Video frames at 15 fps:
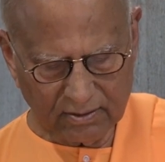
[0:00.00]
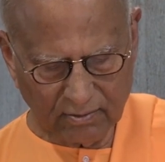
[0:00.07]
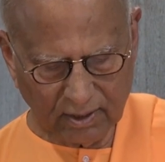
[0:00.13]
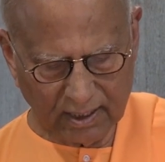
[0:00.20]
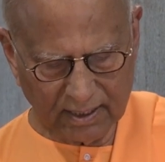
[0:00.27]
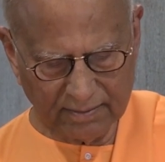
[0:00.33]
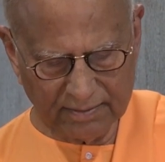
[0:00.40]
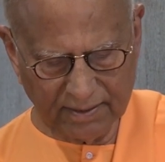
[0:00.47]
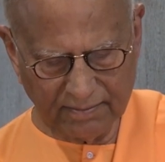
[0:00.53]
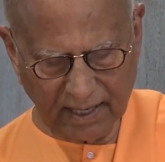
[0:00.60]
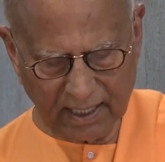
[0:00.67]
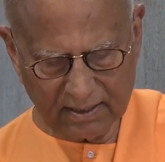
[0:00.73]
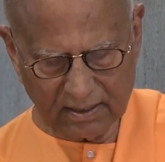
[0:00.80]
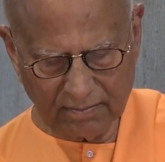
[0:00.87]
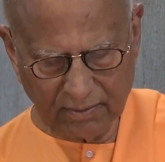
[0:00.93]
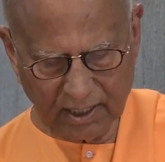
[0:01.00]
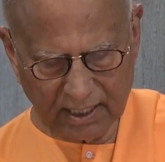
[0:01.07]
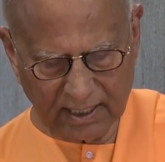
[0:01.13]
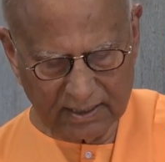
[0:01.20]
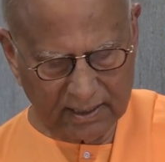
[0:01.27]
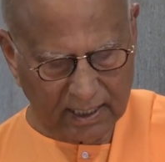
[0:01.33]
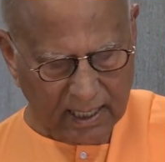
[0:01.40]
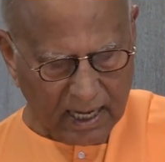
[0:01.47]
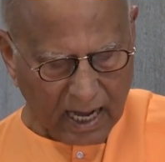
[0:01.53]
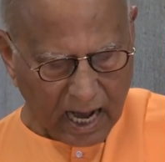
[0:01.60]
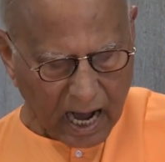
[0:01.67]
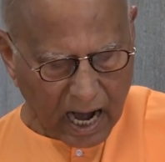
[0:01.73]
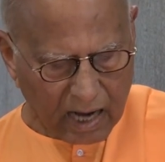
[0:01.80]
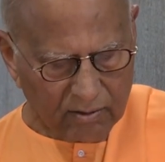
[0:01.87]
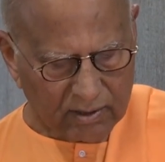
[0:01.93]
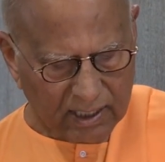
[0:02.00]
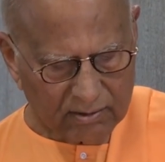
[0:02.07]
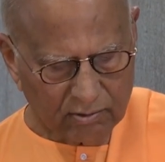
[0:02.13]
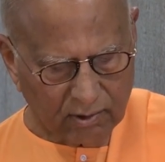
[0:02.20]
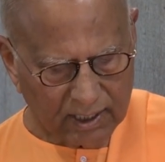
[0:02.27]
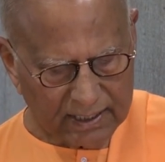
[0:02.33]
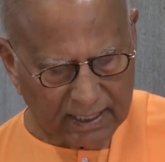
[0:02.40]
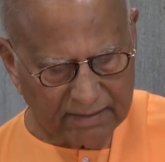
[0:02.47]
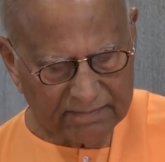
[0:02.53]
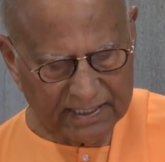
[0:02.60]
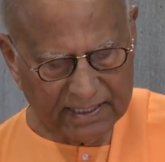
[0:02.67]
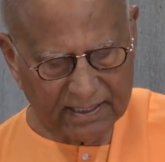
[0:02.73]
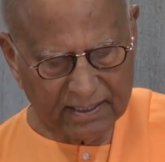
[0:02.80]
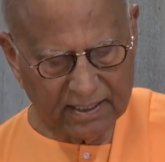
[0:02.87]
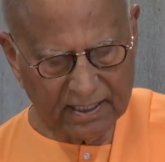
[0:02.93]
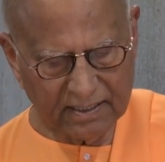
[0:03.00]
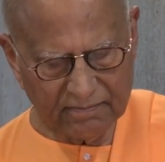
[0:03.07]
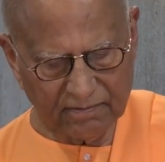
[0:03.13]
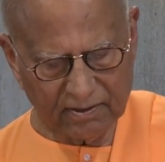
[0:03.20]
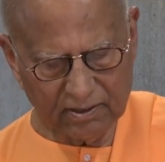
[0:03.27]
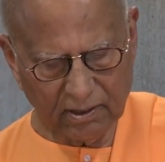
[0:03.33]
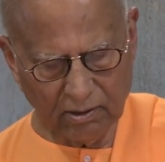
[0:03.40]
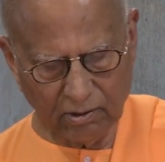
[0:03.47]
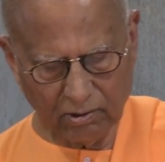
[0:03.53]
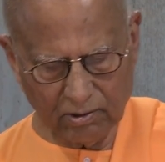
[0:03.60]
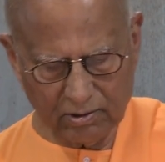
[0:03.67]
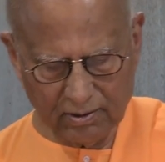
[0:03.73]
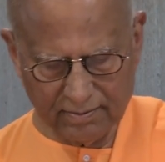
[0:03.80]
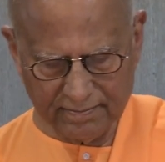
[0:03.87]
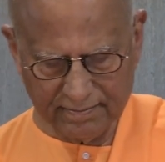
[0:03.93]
One of them asked Maharaj, How can one have yearning for the Lord?